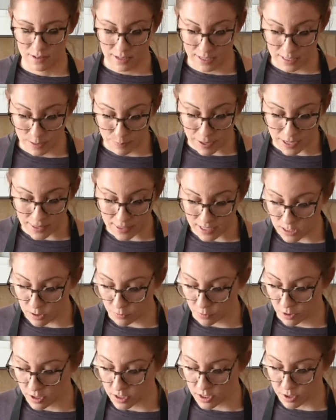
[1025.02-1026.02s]
let's bake these
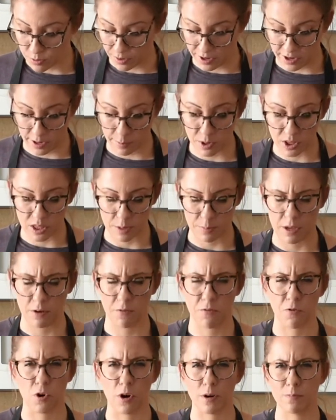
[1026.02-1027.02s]
first. We're gonna put them
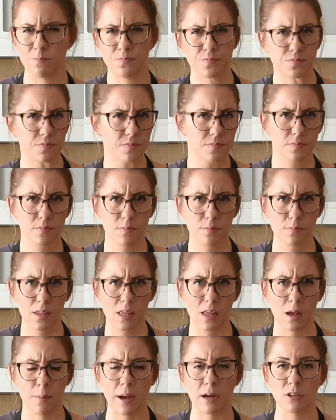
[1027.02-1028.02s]
in for
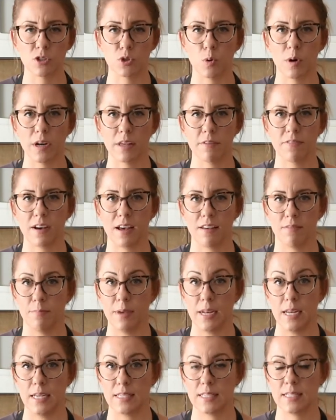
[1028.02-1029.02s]
about 25
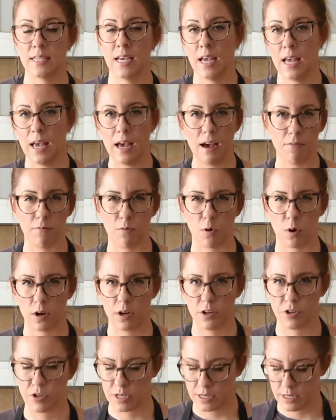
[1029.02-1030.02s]
minutes at
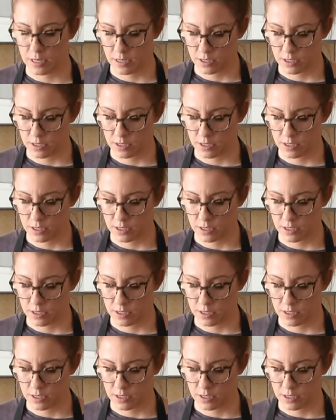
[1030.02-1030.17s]
400